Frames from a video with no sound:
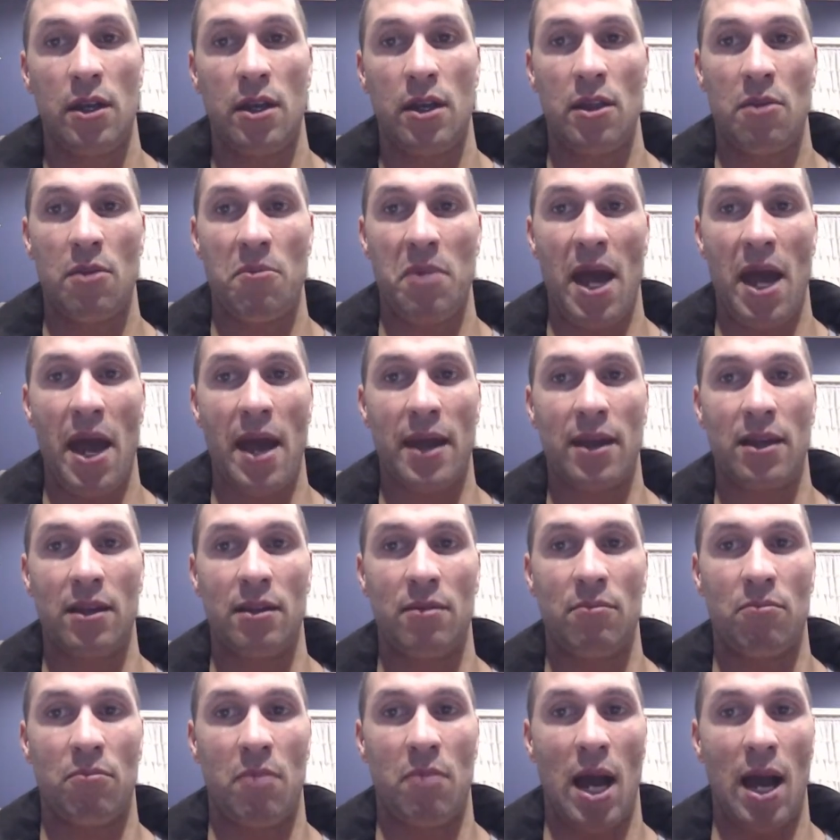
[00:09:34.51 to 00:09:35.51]
in the back.
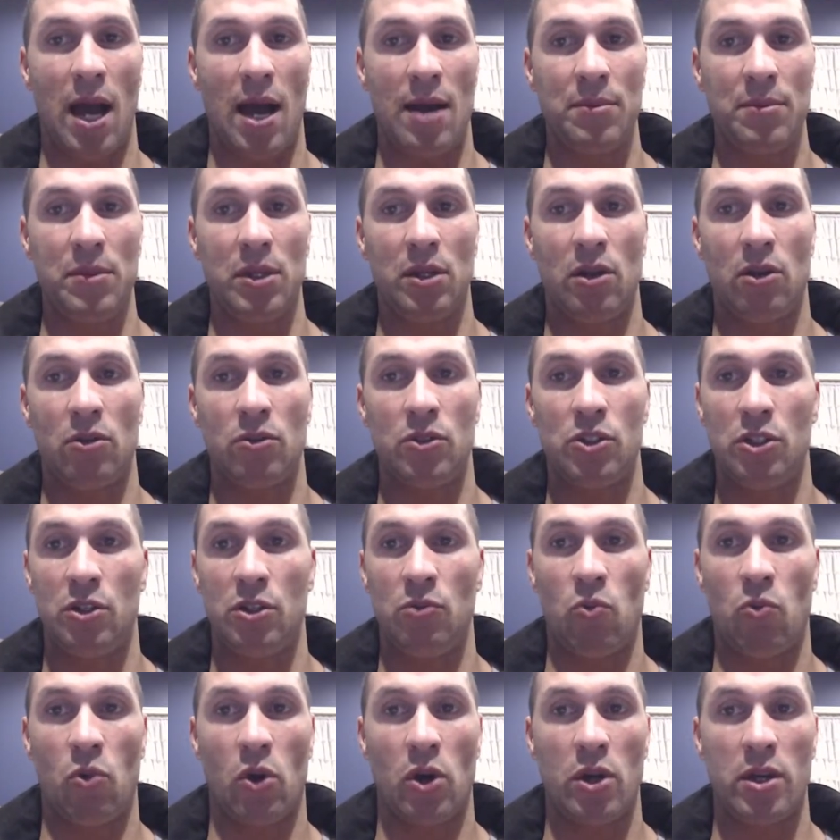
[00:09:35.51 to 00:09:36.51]
And mom,
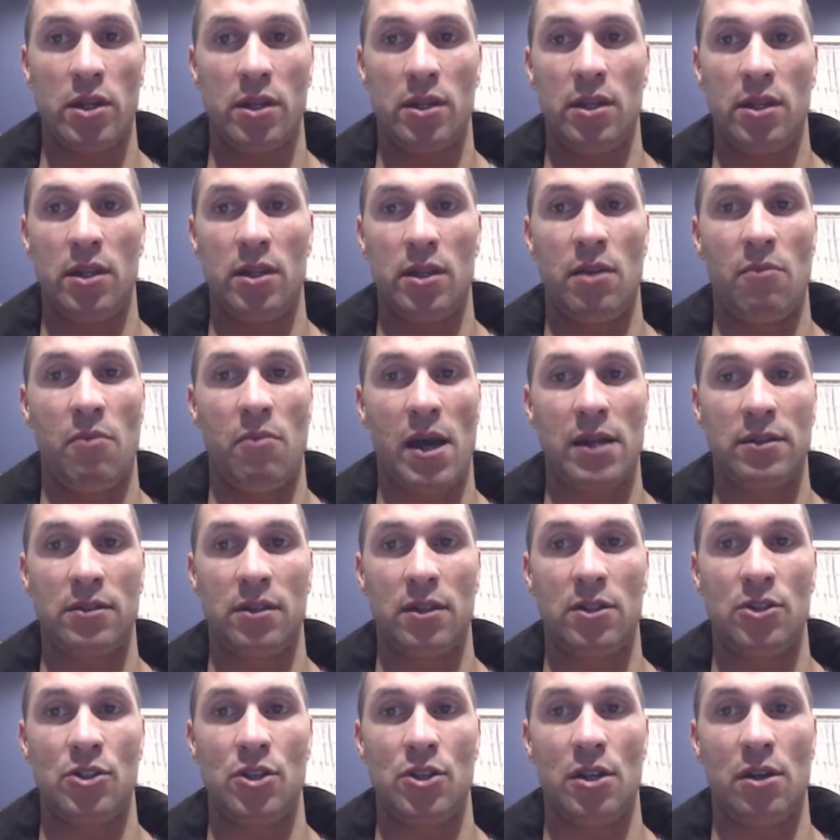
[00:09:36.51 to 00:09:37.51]
she worked and did the
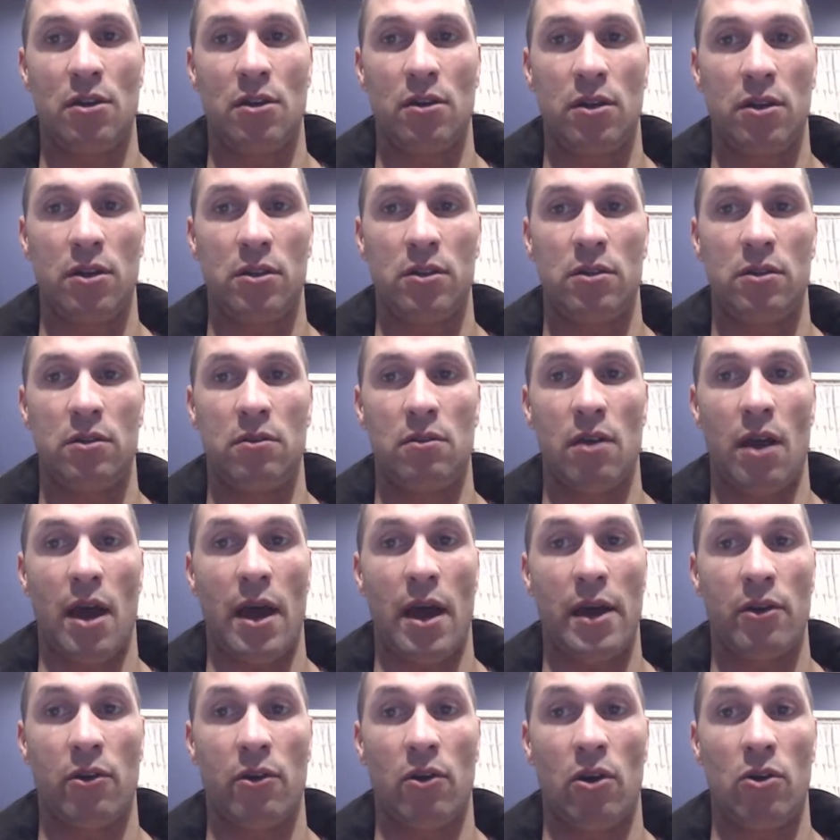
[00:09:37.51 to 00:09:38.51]
best that she could
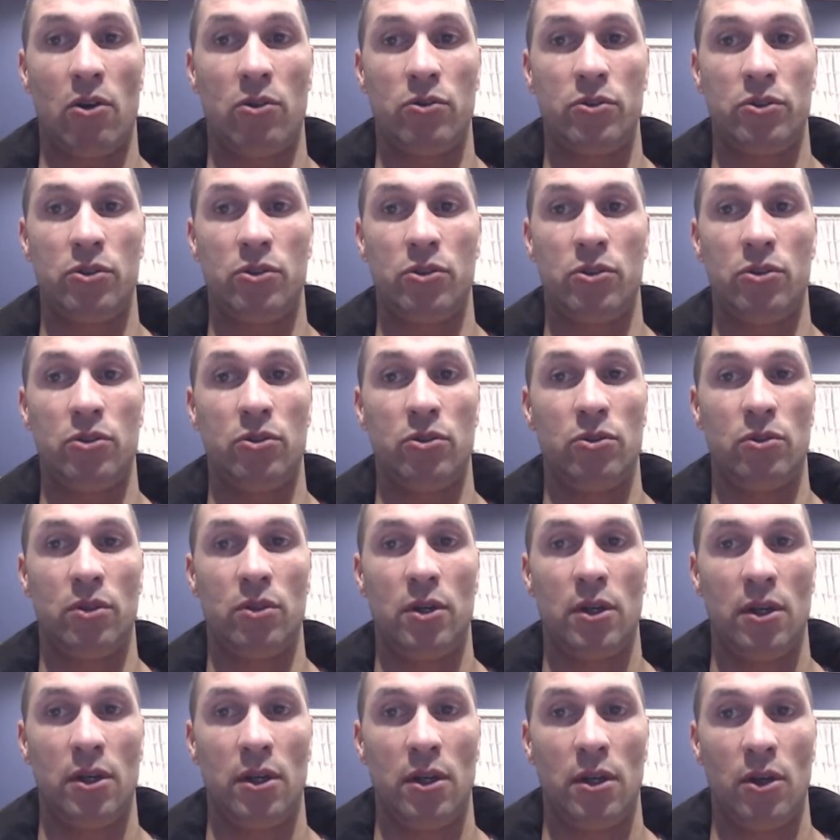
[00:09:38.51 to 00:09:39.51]
on her own
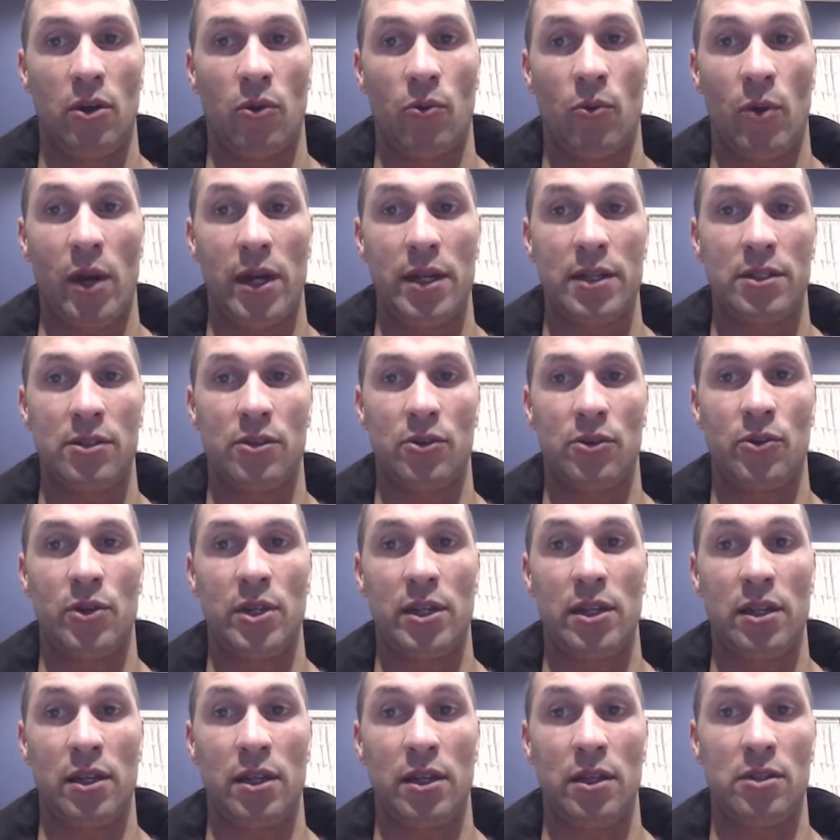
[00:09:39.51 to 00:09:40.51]
to raise
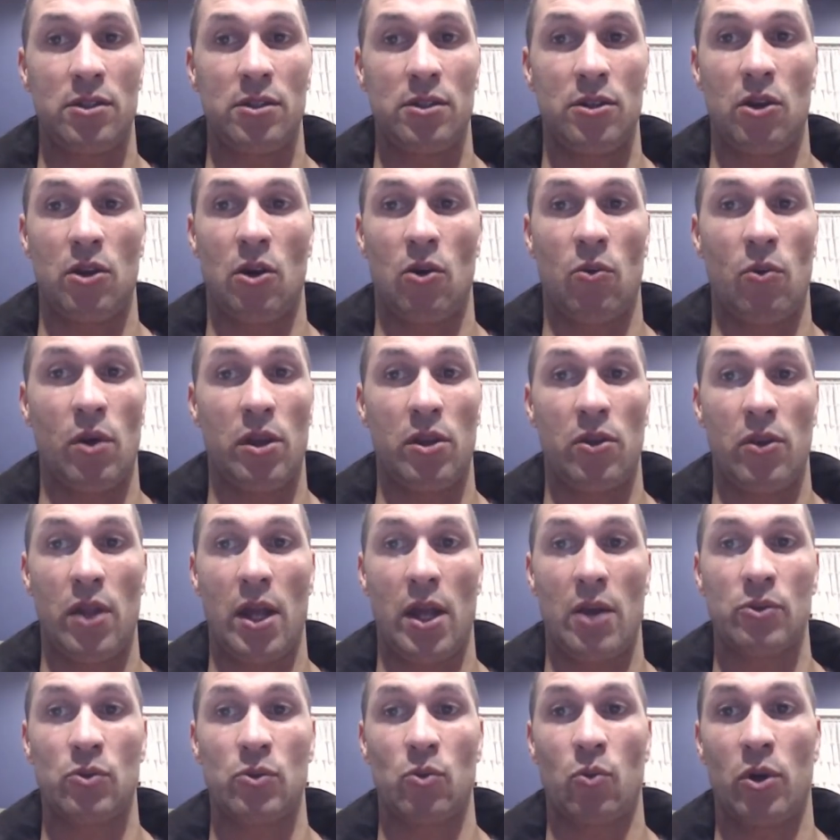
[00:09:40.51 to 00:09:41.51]
3 kids,
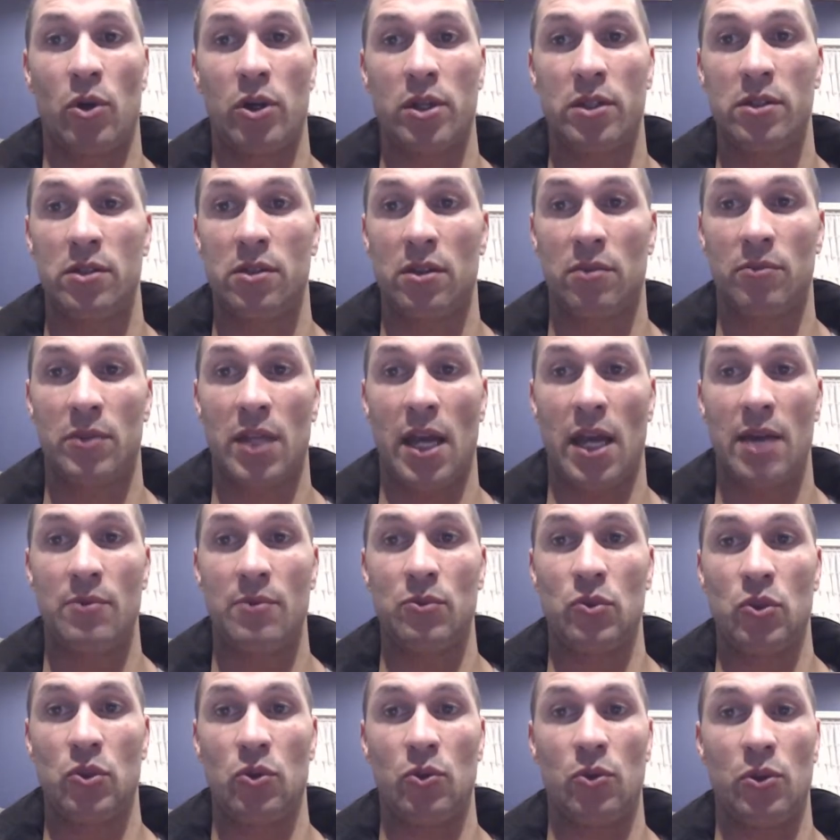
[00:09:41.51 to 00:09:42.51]
whether that was working
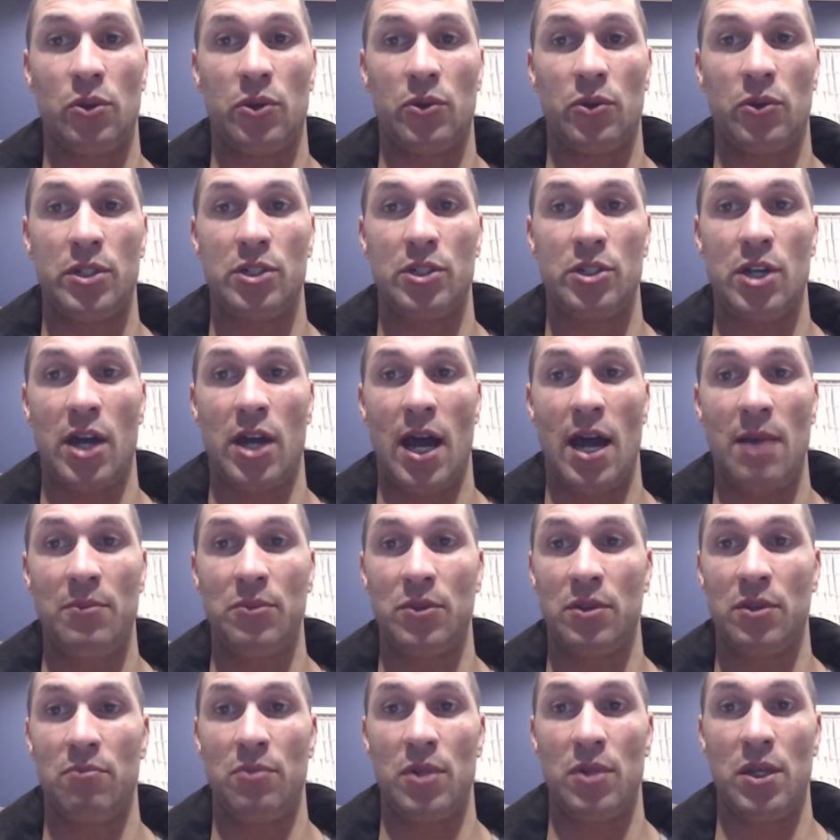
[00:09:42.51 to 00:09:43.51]
sometimes 2 or 3
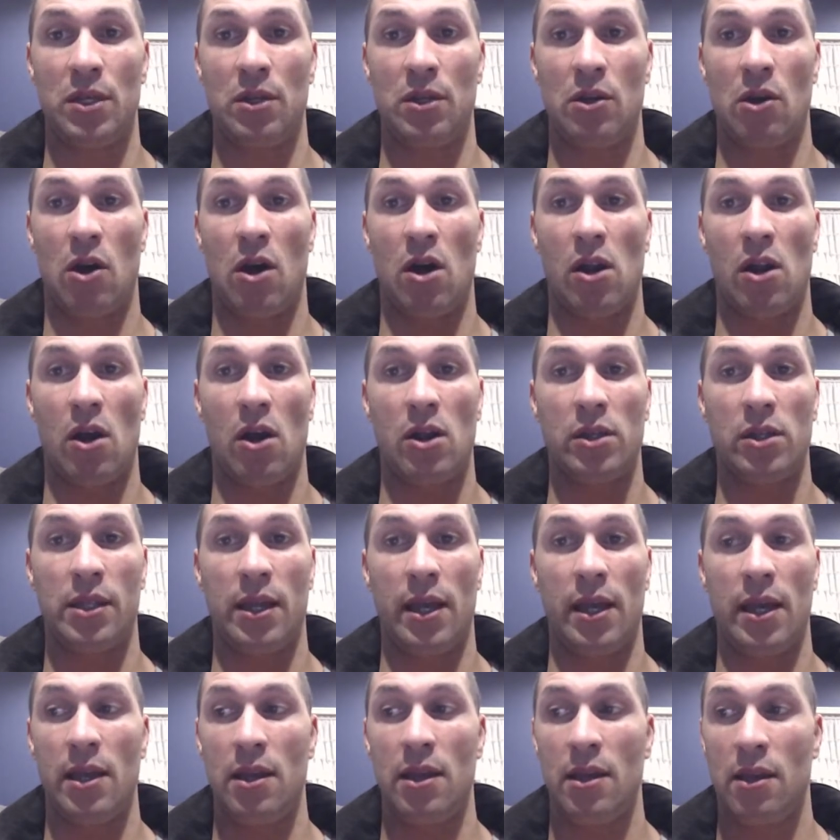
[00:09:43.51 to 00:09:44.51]
jobs and being gone all
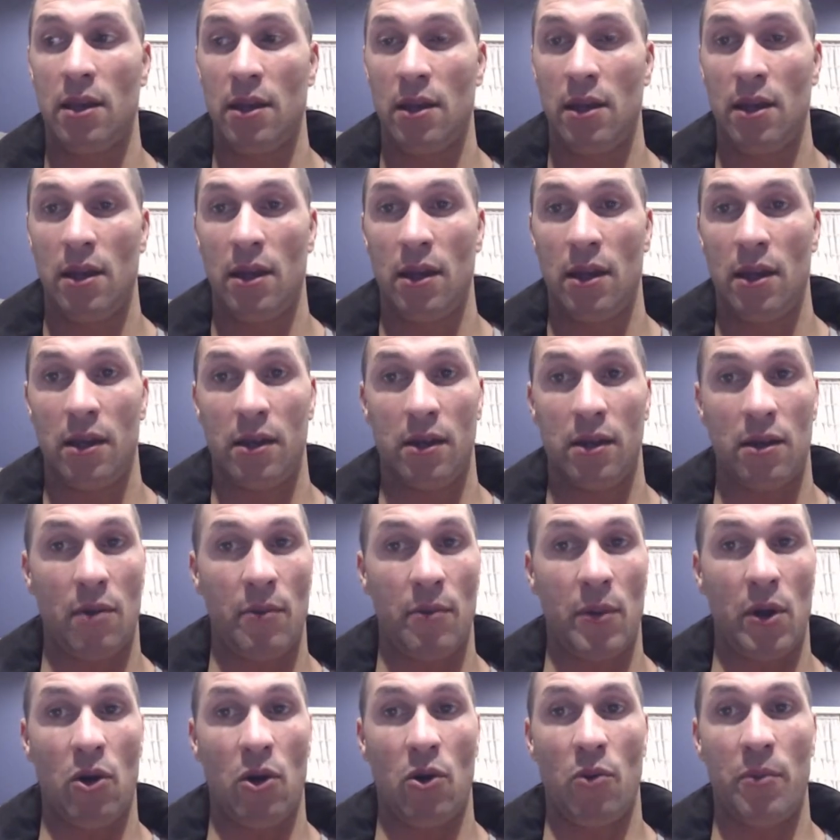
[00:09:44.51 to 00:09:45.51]
day and
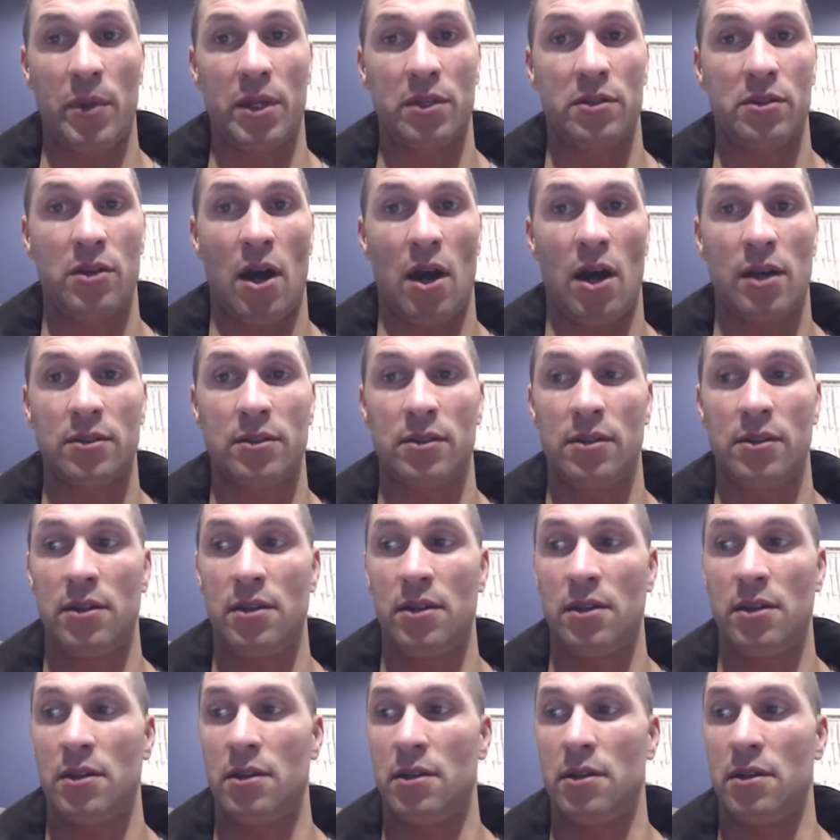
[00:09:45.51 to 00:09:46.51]
coming home
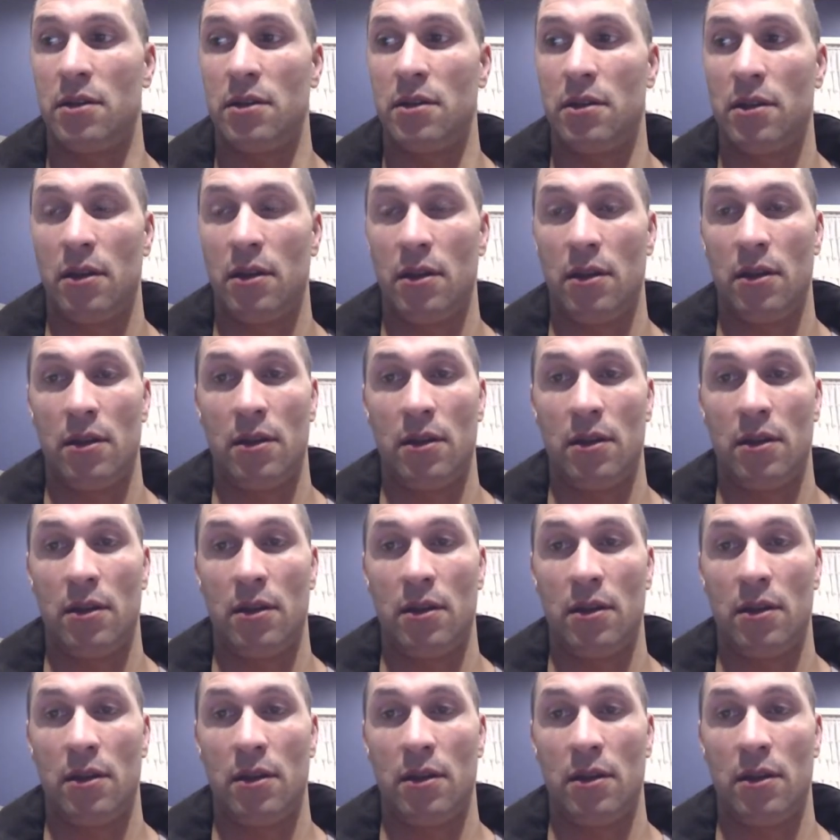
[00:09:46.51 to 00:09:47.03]
exhausted, and